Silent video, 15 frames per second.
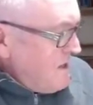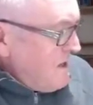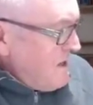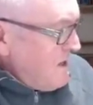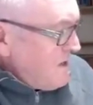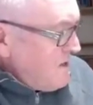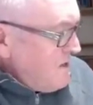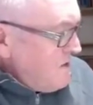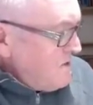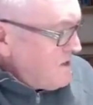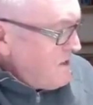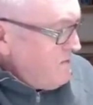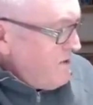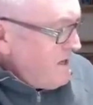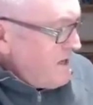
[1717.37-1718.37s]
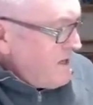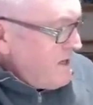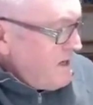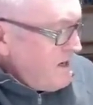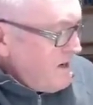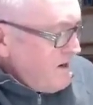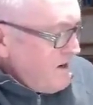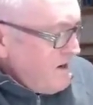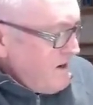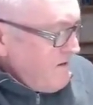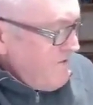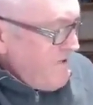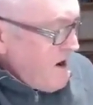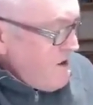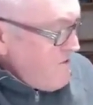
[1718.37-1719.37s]
are going to be
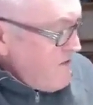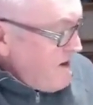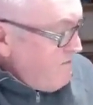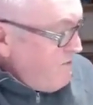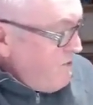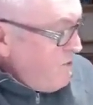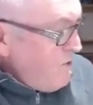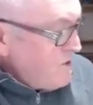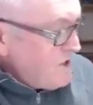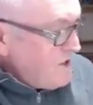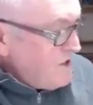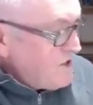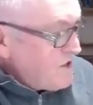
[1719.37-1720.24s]
very important.